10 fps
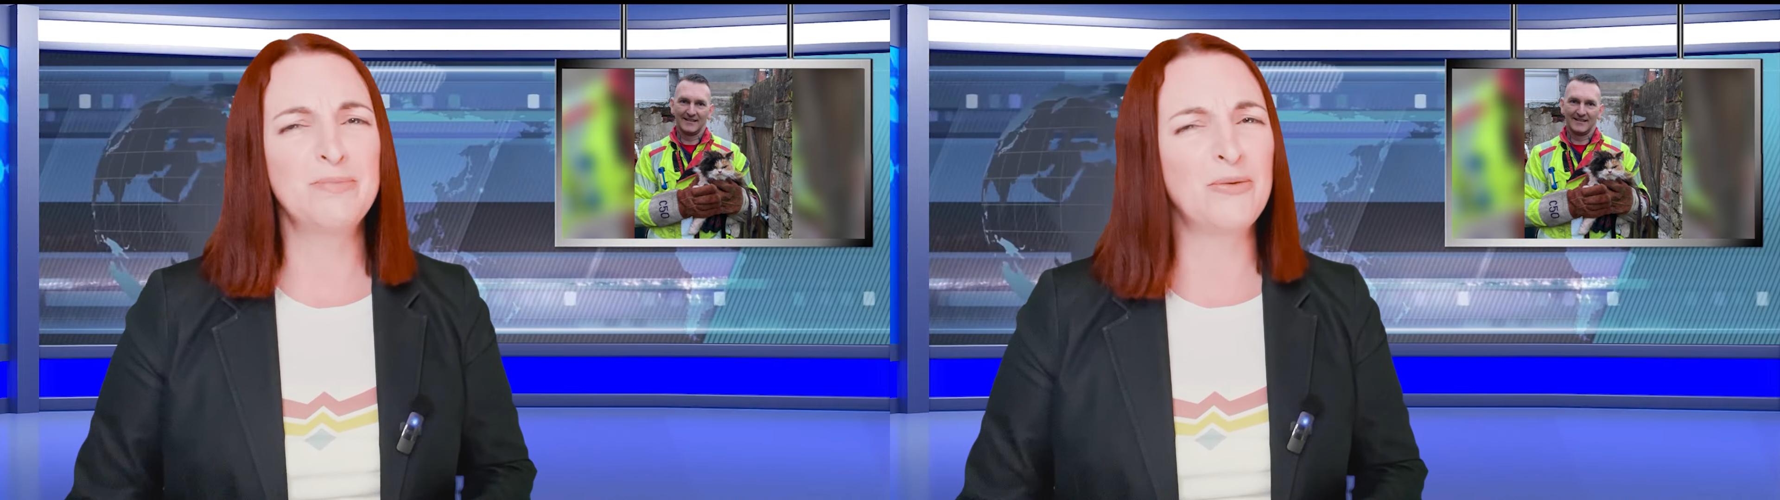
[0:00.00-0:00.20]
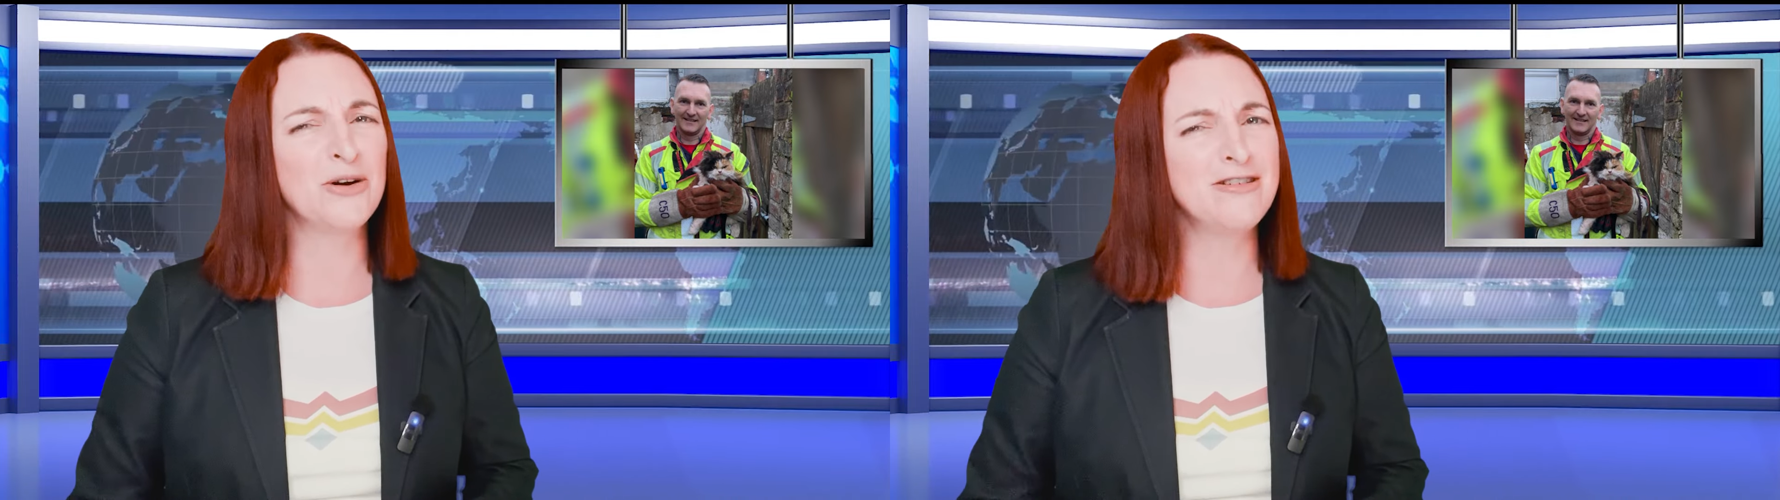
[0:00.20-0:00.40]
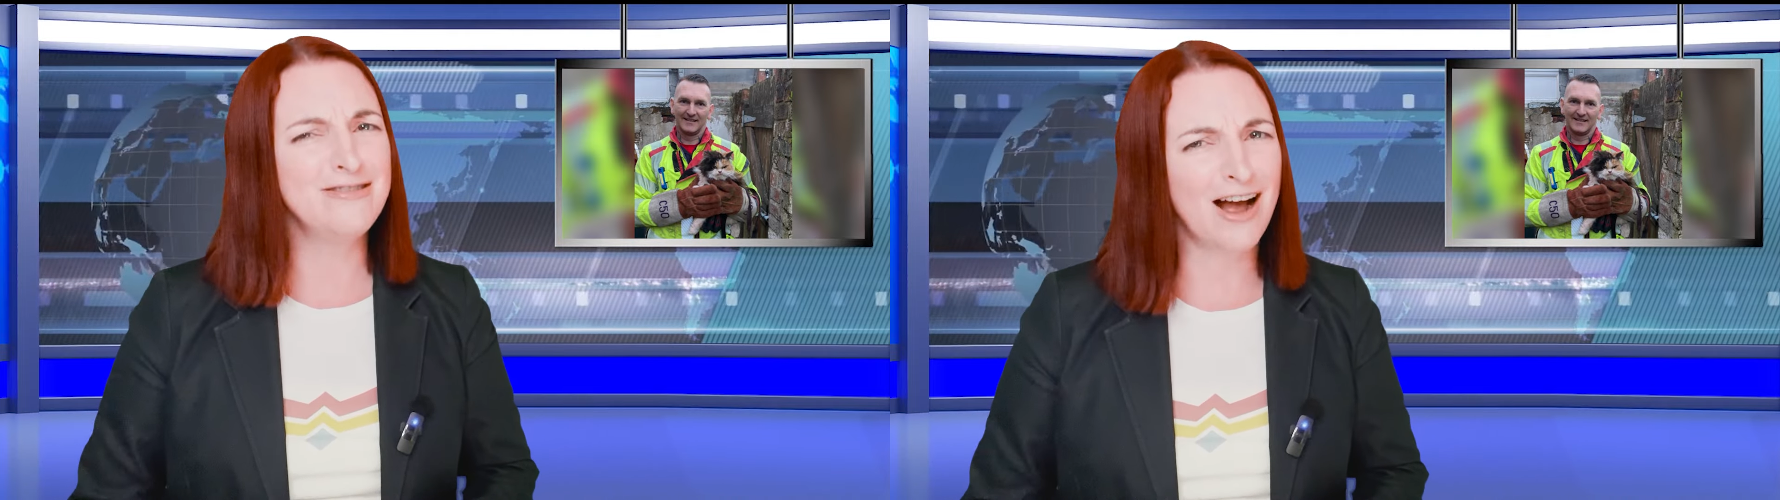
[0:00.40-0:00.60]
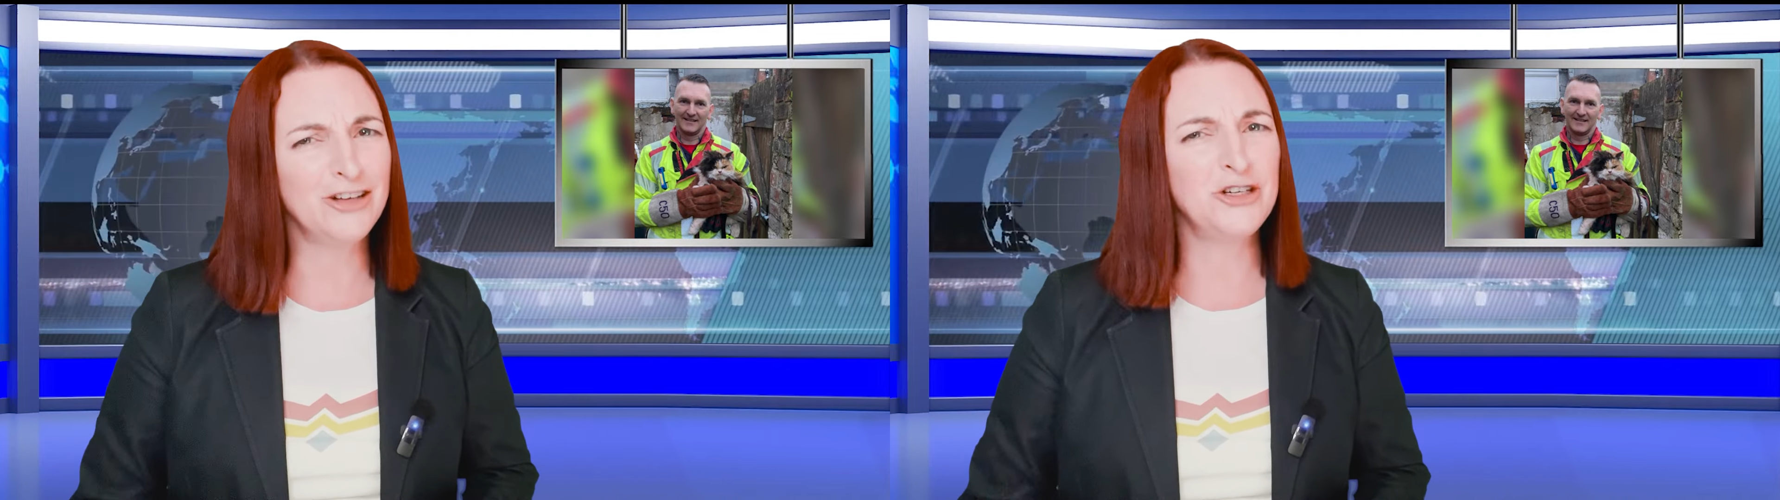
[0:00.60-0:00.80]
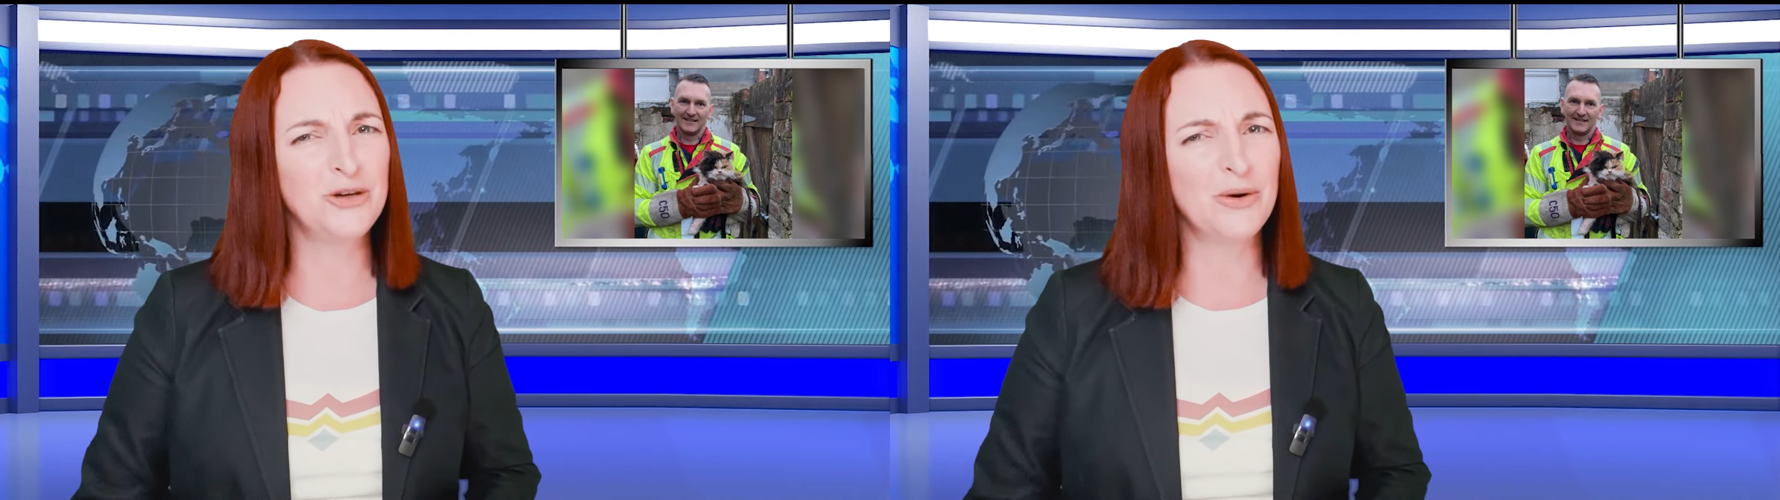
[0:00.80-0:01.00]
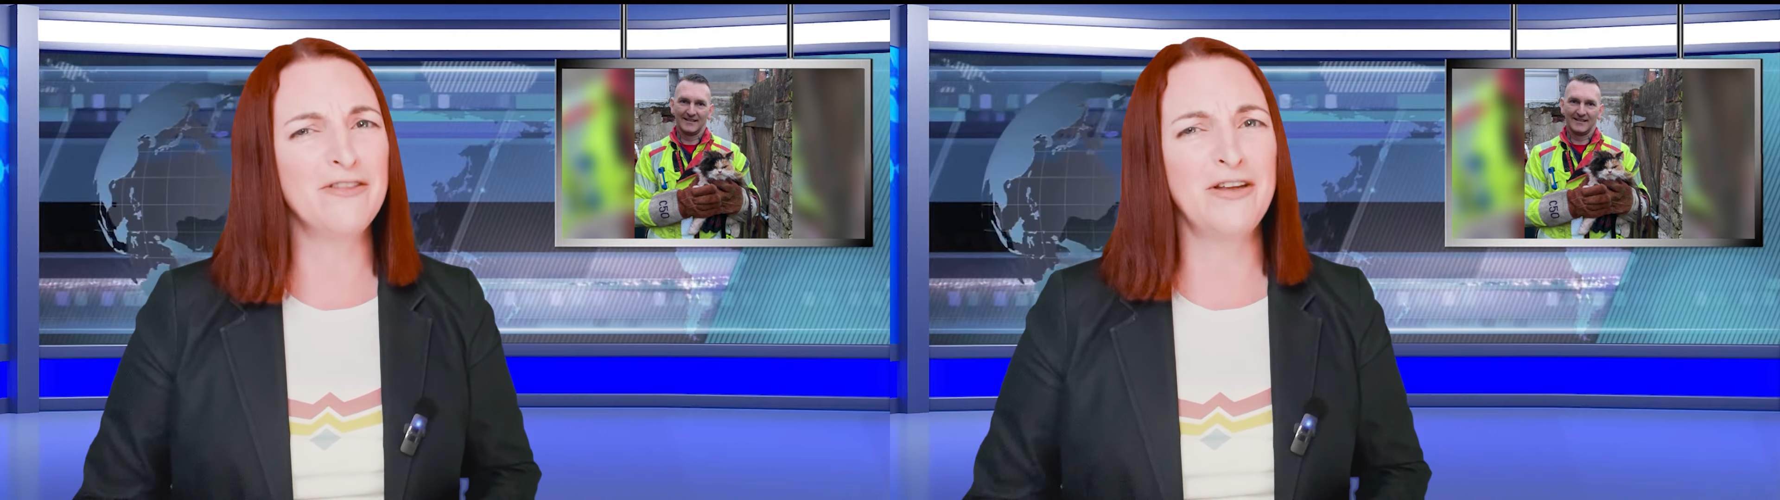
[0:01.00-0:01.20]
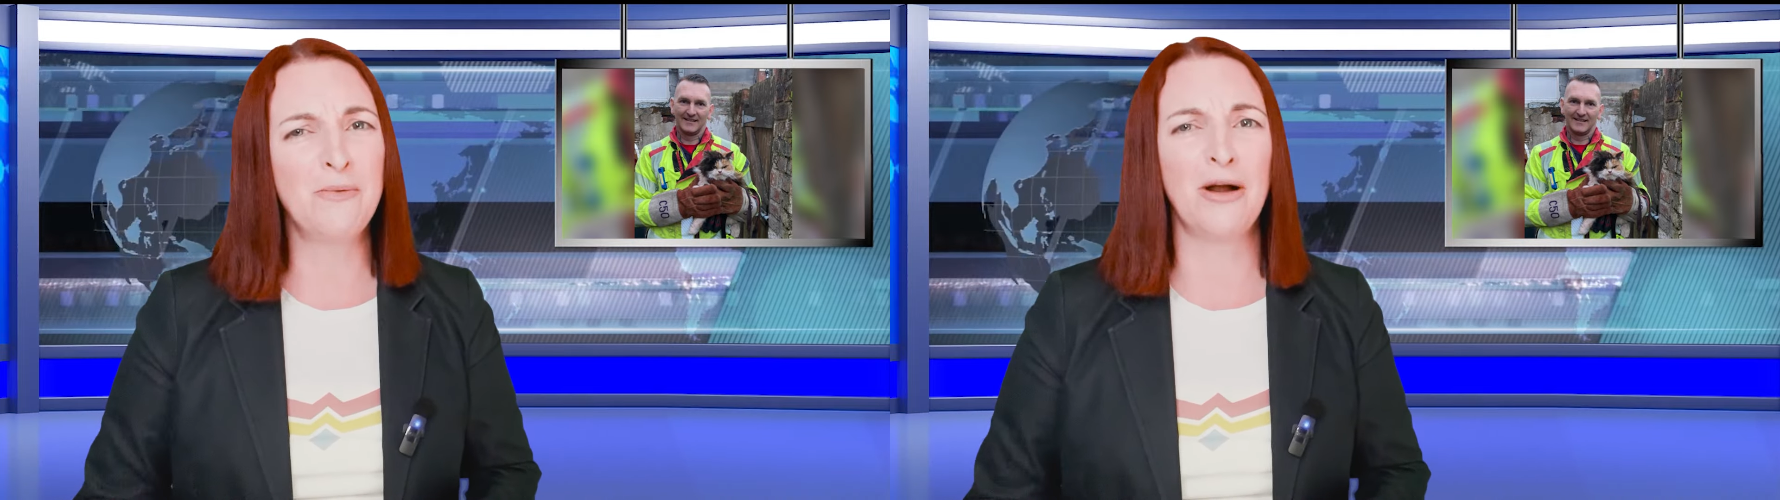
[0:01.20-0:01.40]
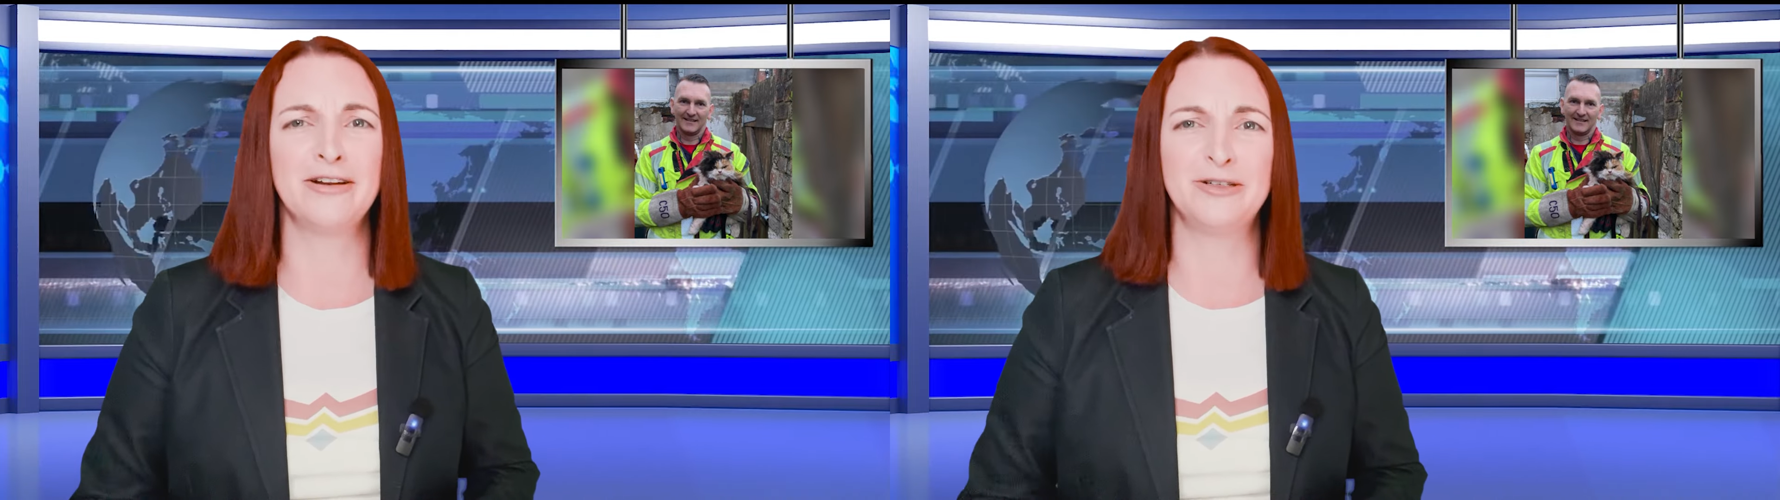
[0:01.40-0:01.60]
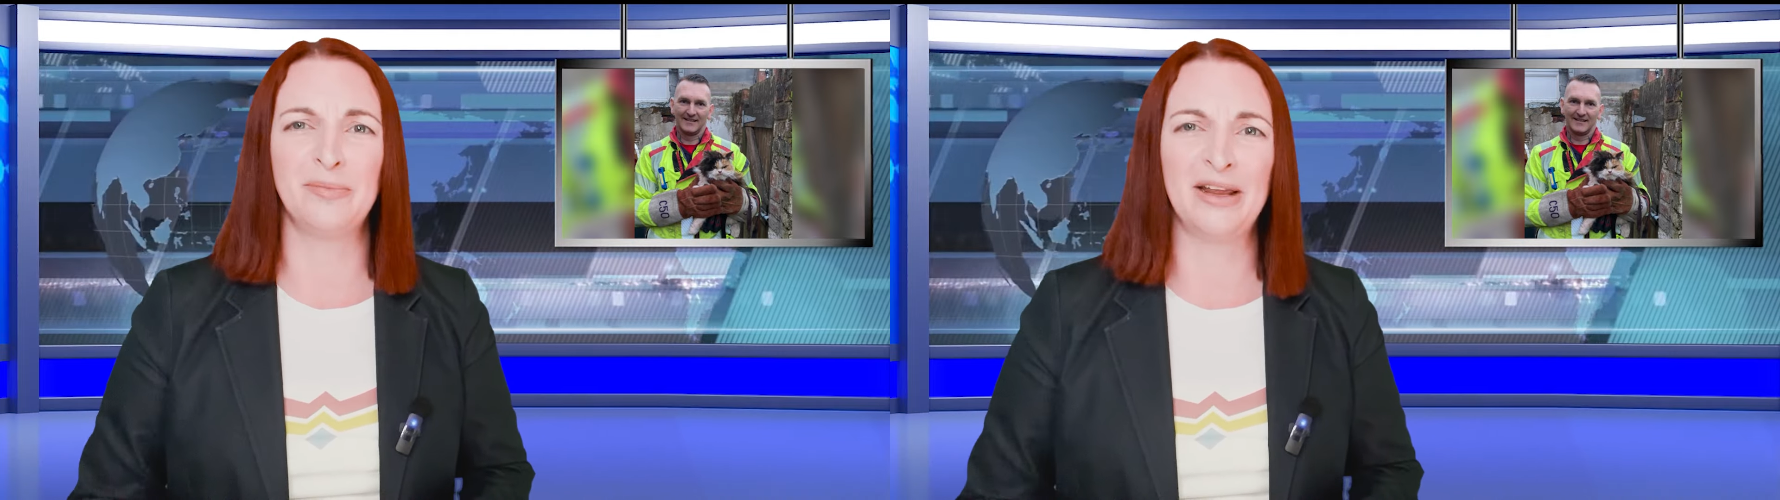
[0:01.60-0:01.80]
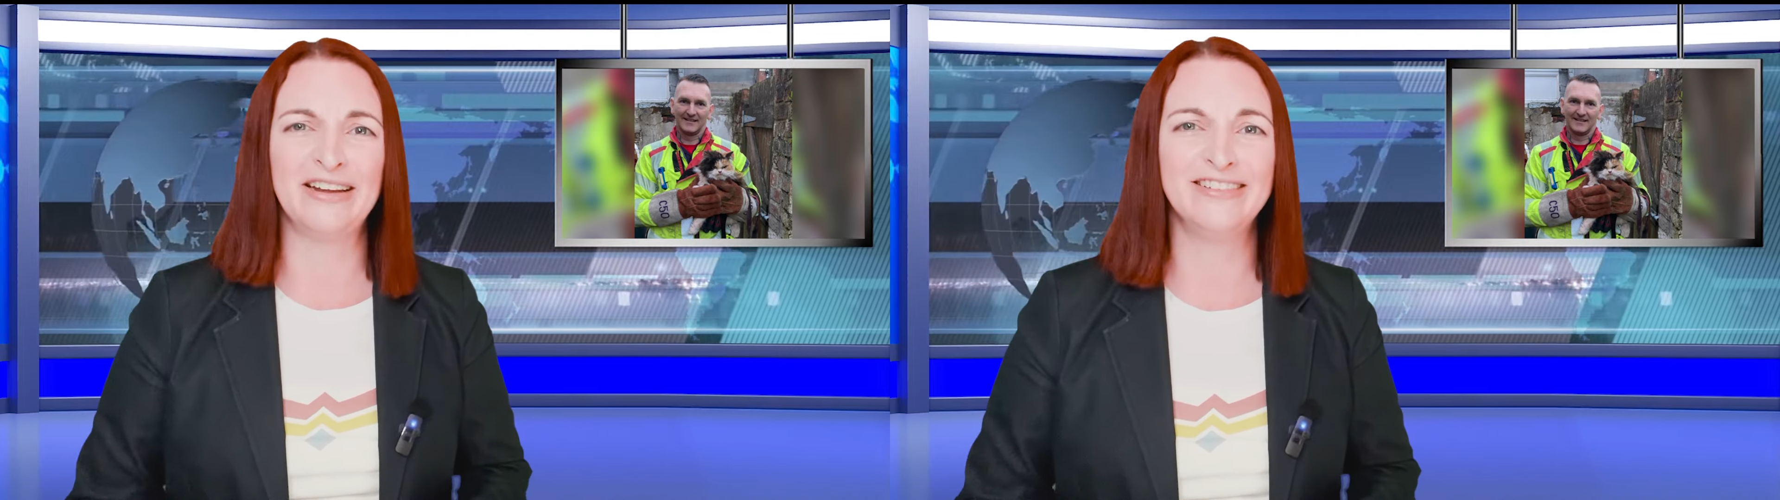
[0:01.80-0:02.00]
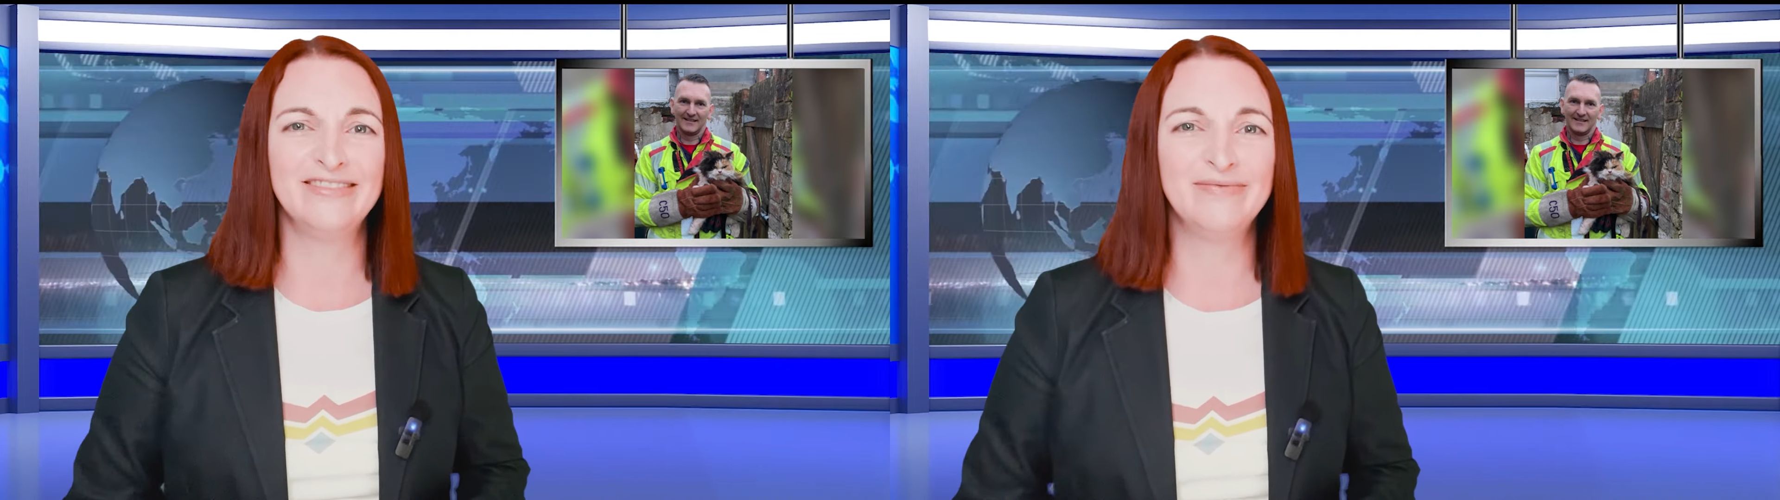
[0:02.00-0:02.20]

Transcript: but we're not sure if he wanted to be.